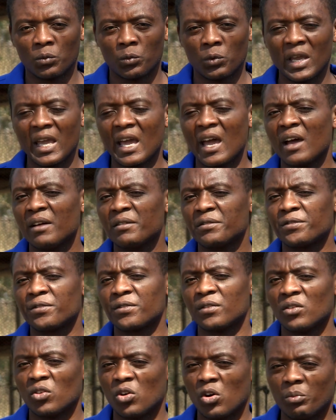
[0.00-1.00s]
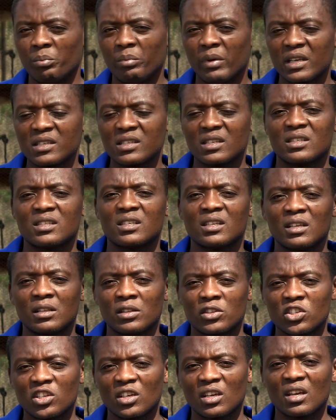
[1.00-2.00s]
We have obesity
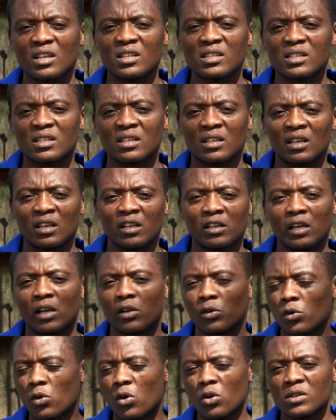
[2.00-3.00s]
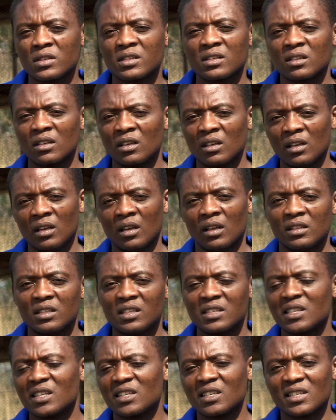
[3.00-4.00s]
in chickens. It can cause
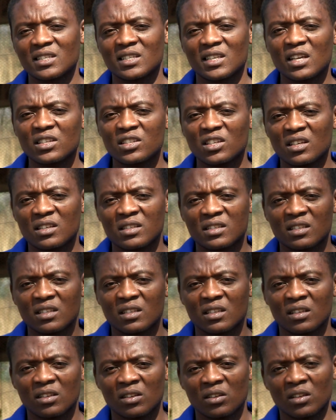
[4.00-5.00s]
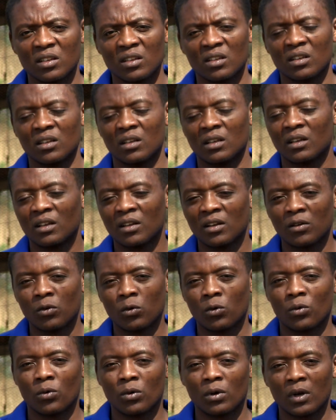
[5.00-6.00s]
diseases such as
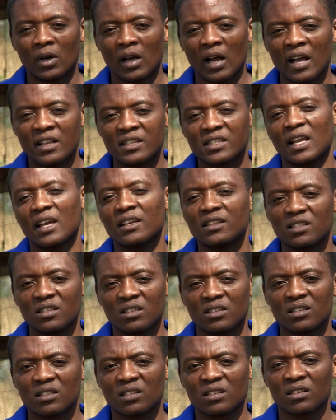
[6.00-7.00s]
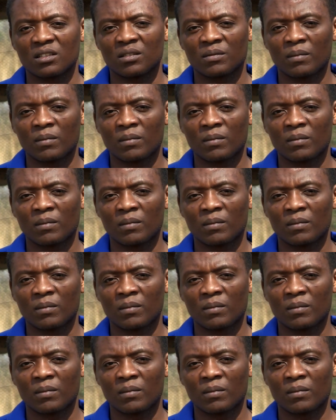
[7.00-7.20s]
ascites